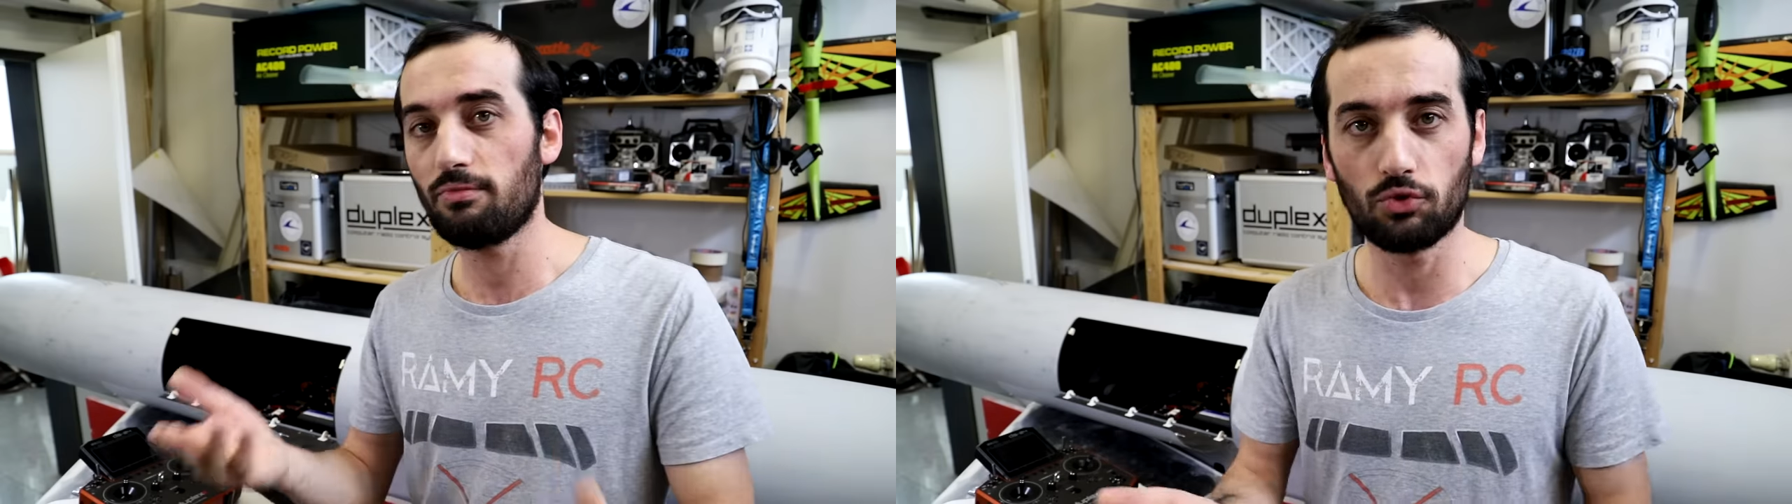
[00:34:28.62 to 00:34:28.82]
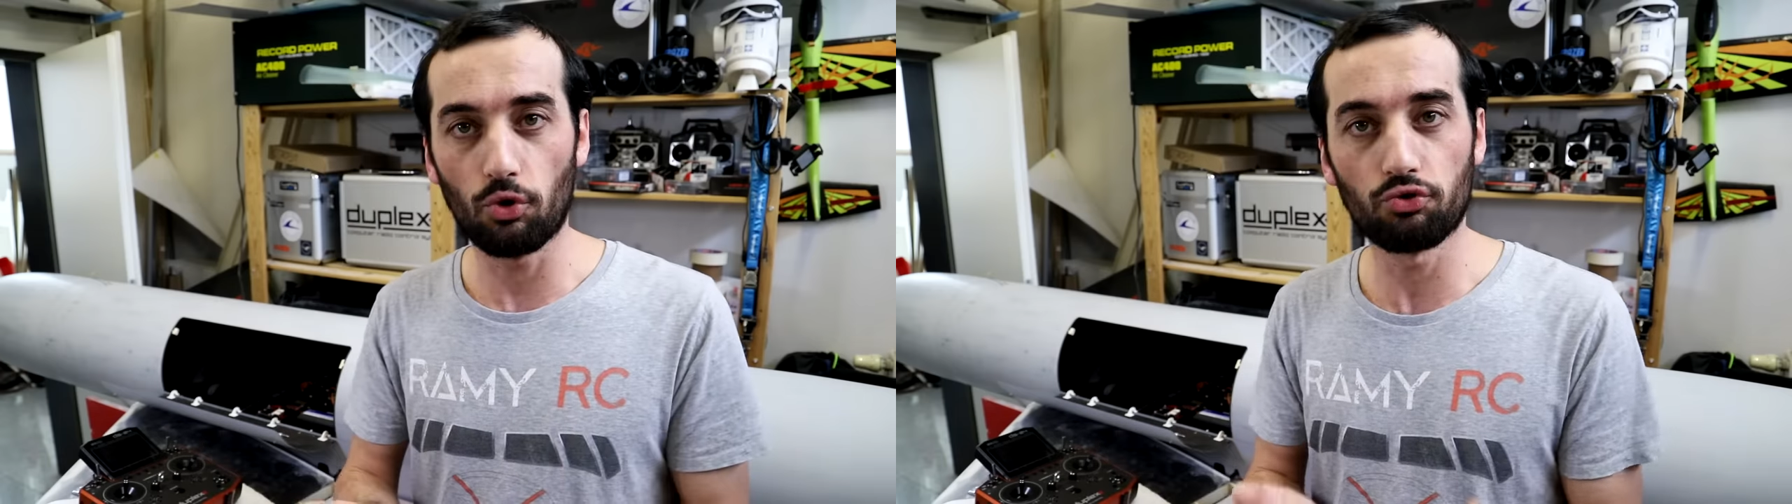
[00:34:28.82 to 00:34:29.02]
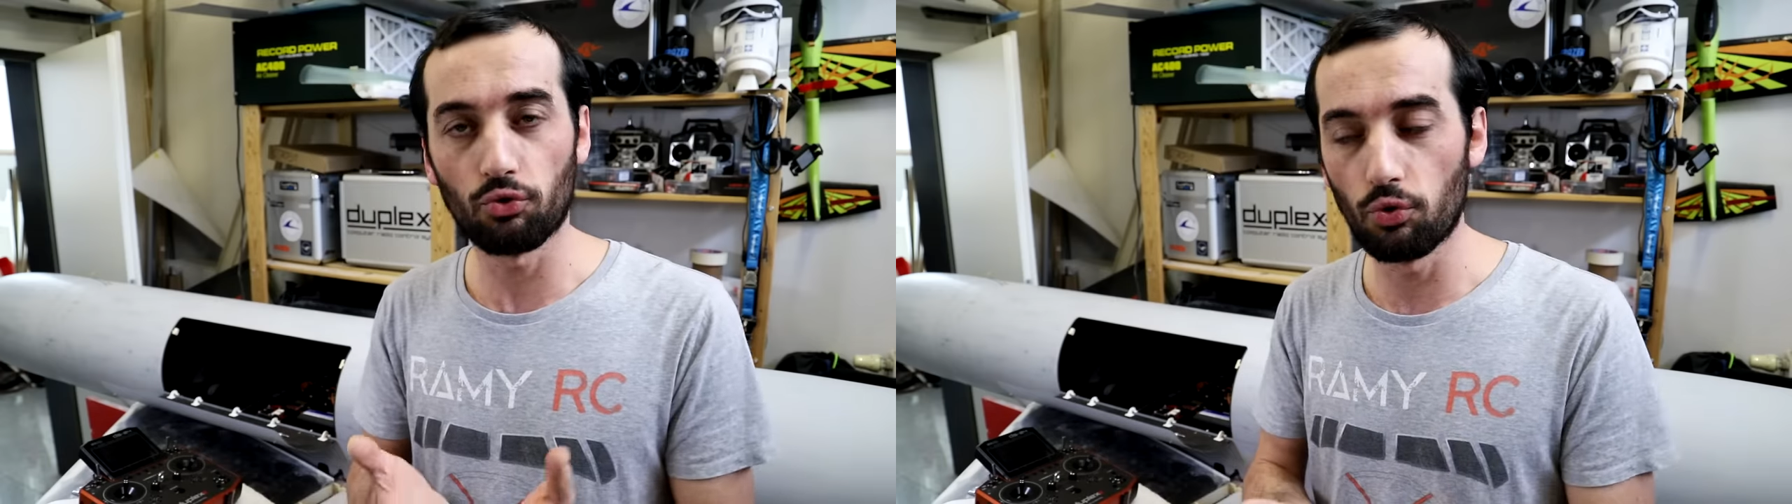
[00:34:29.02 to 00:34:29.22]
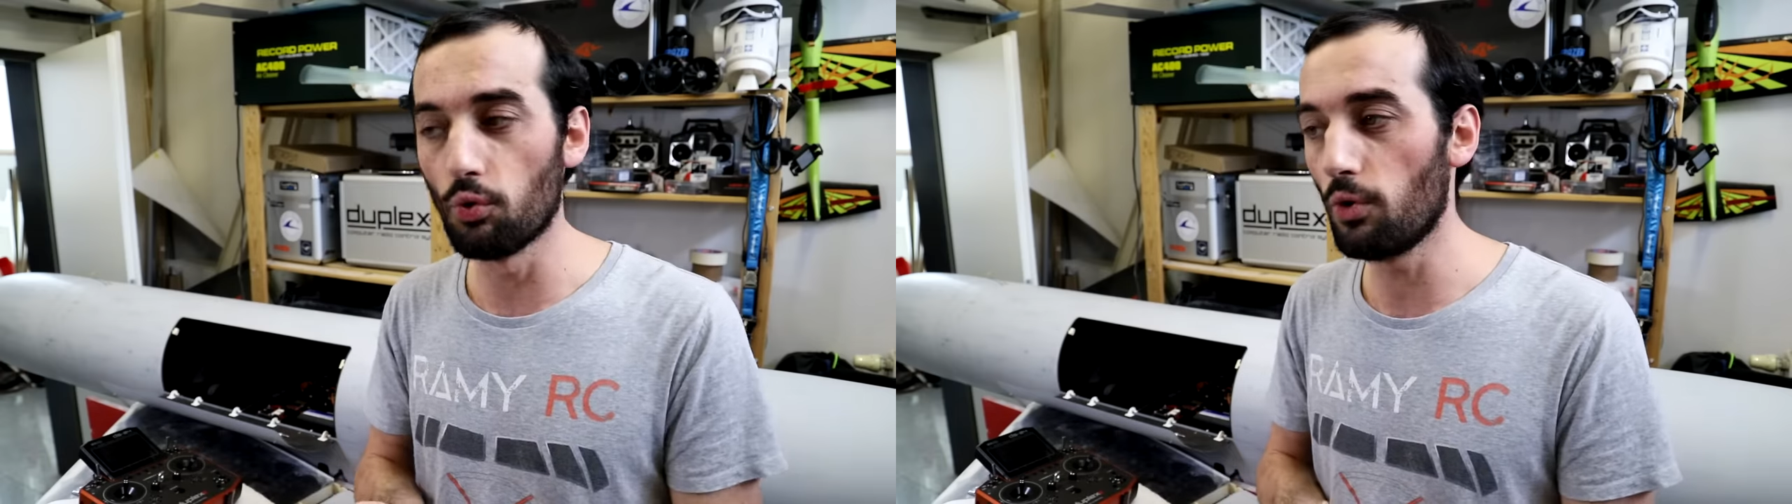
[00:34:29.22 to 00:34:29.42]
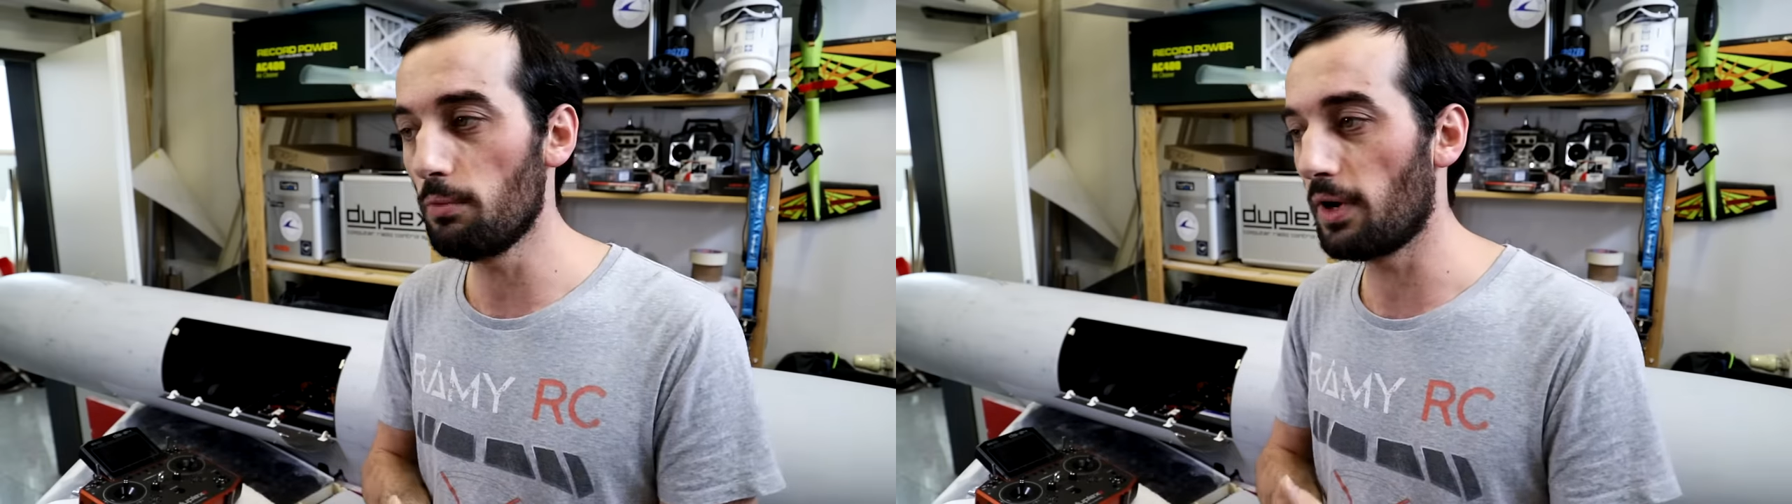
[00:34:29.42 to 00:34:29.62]
it's also
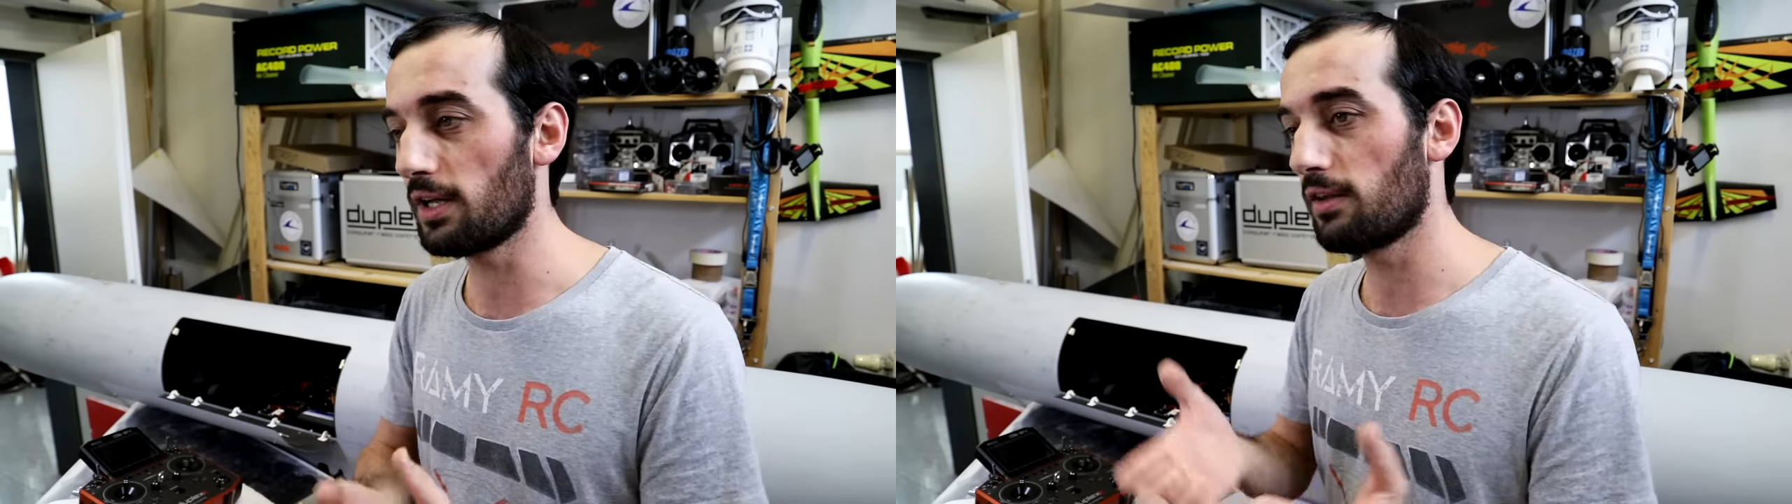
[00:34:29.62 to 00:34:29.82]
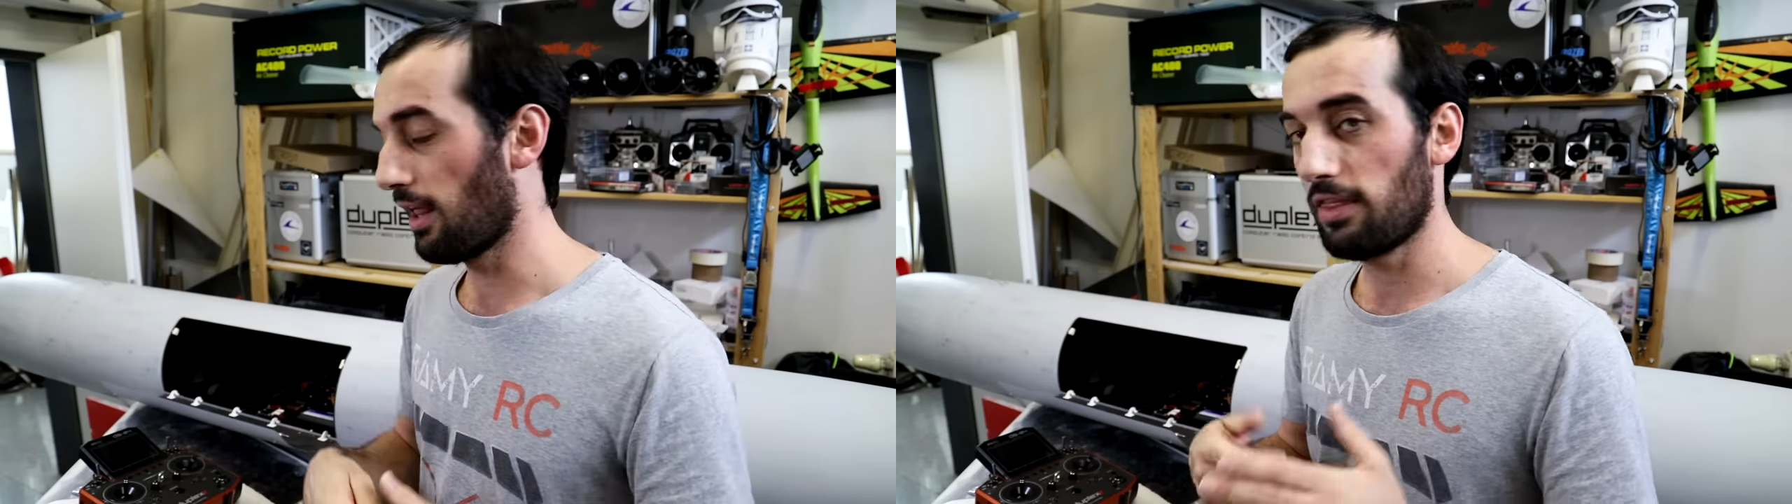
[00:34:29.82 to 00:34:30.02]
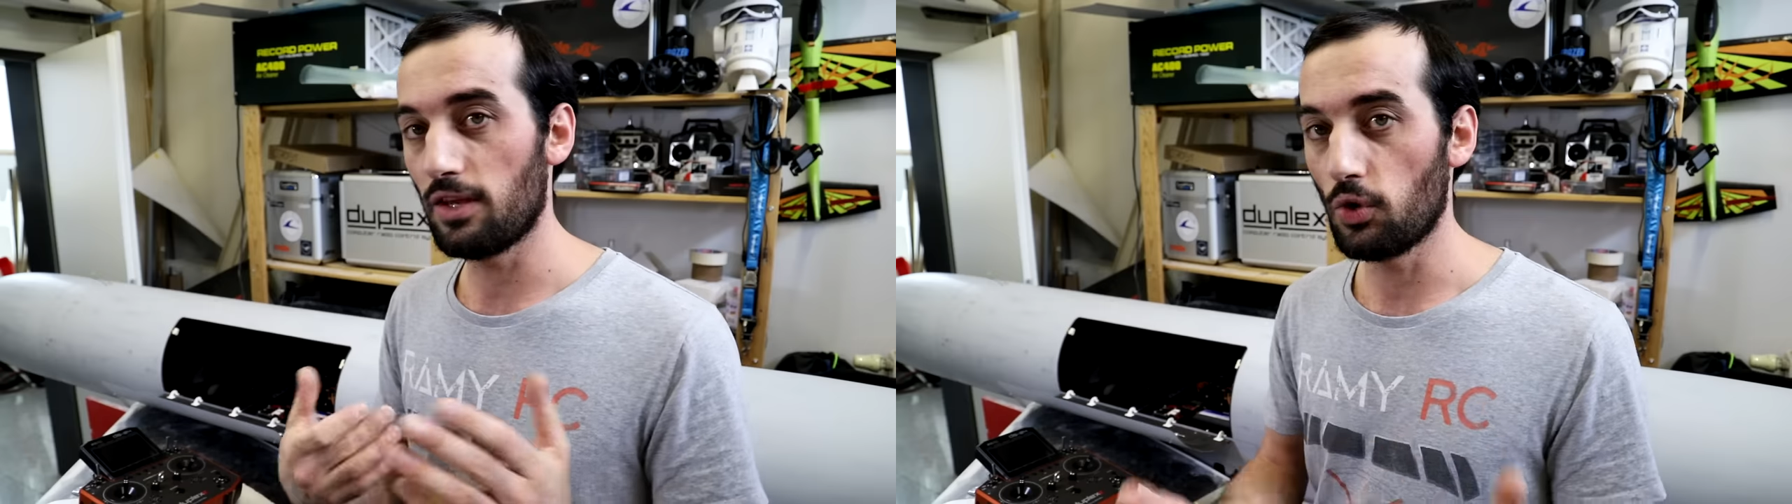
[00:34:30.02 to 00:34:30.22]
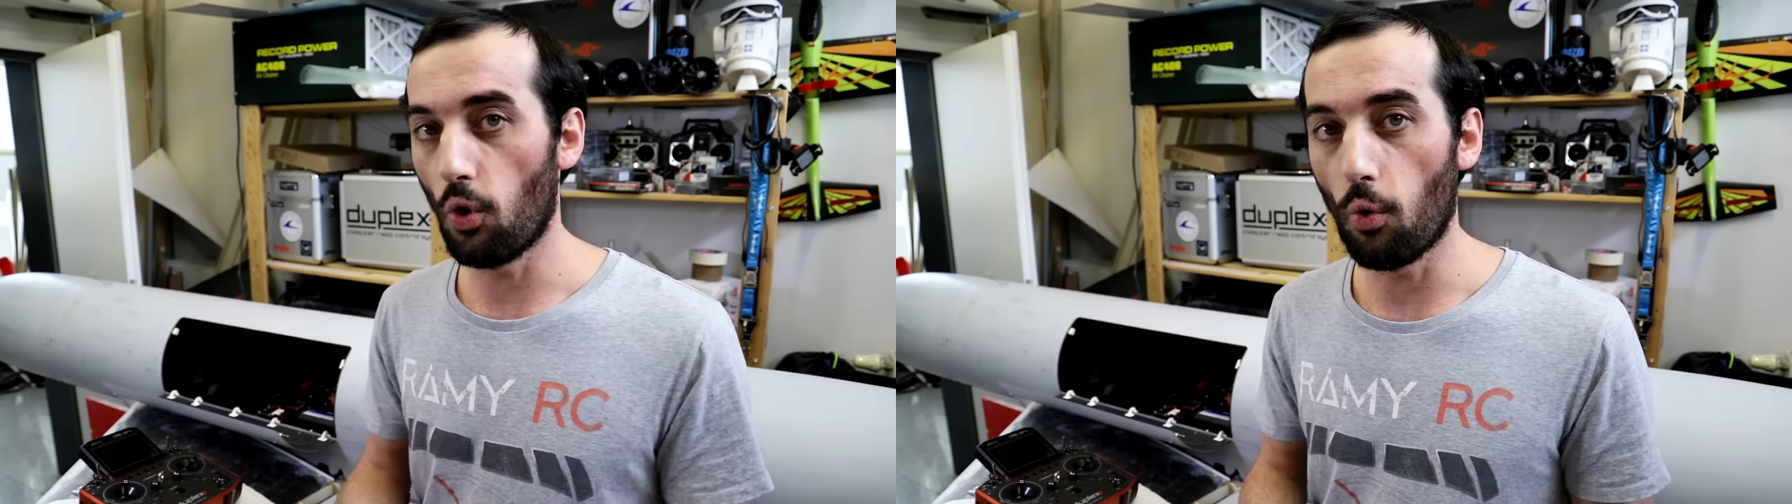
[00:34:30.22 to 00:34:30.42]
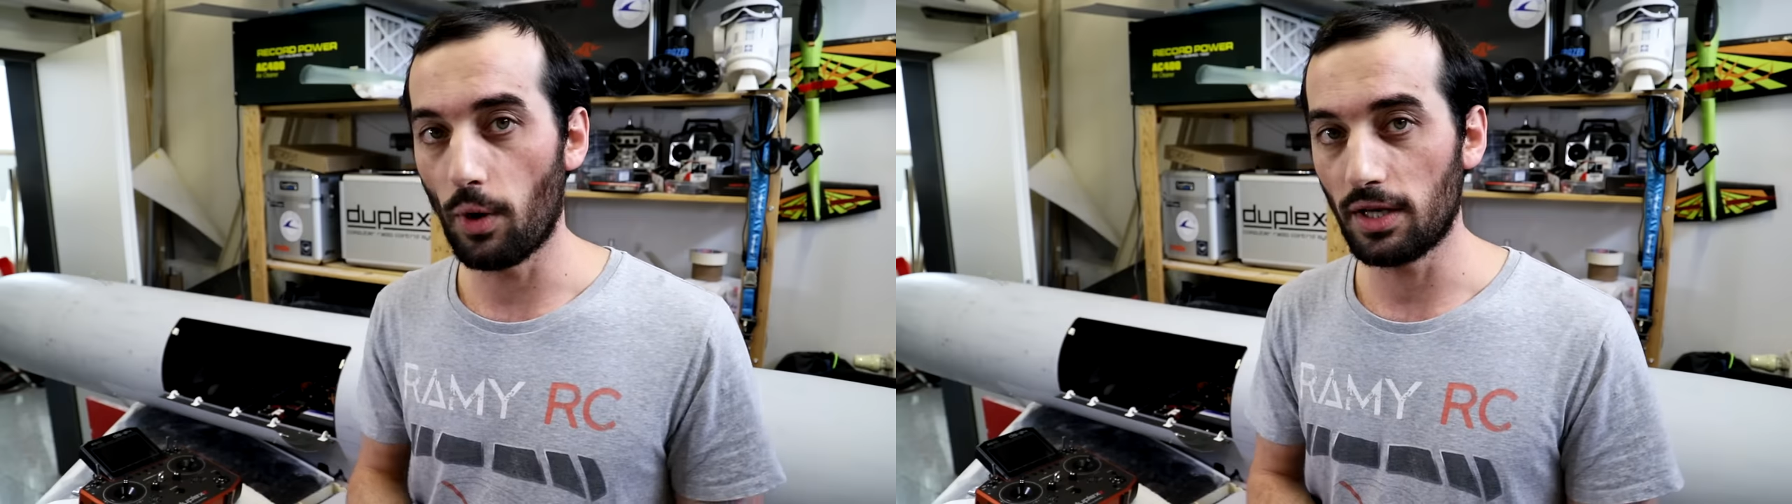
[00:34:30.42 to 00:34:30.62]
cool, but I think
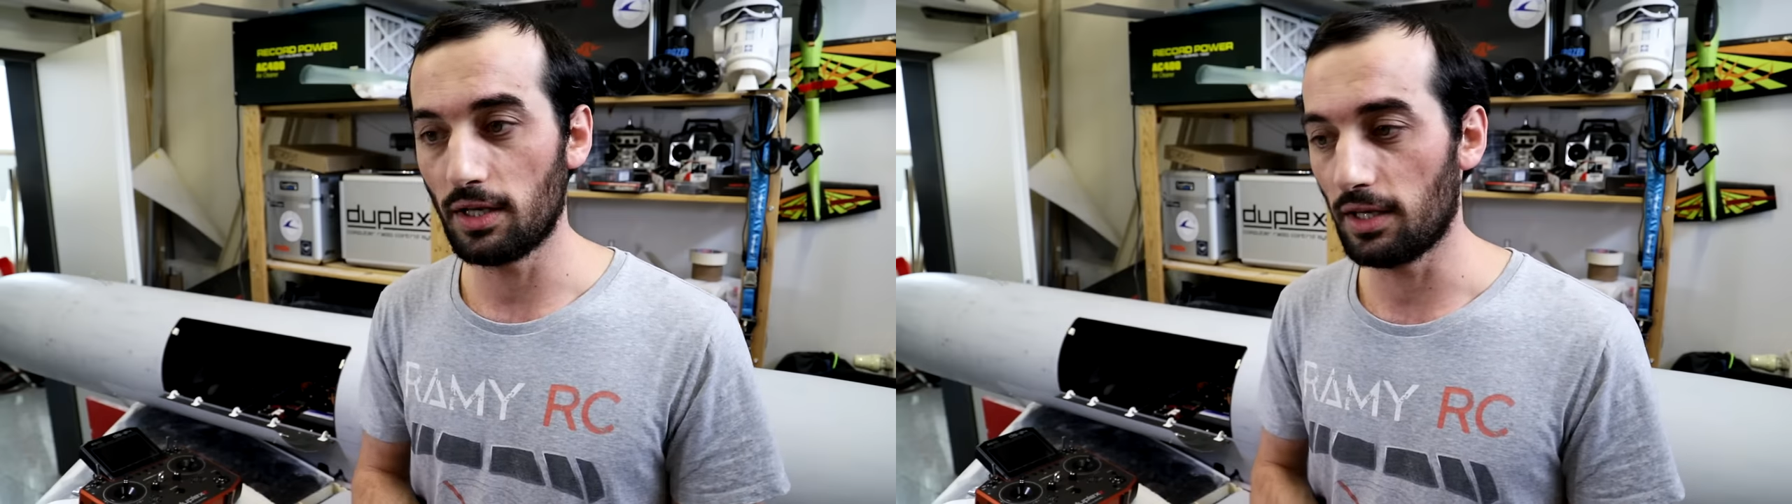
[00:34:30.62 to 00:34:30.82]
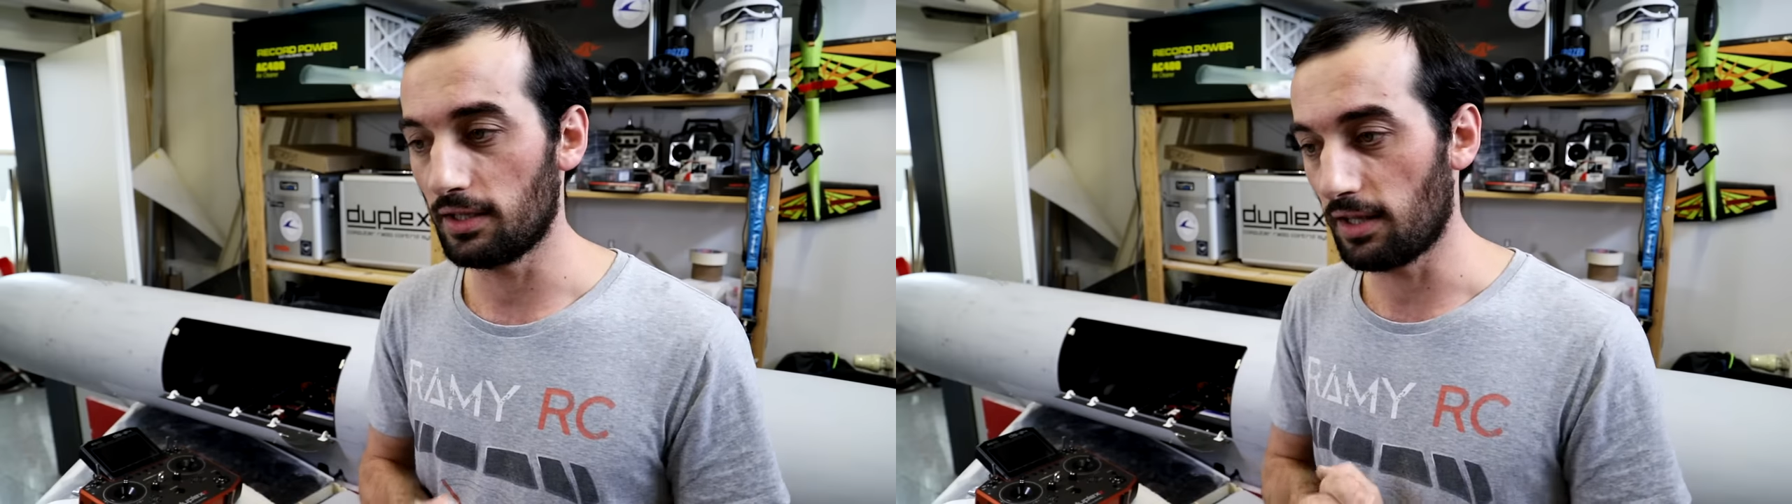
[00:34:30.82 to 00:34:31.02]
no one uh,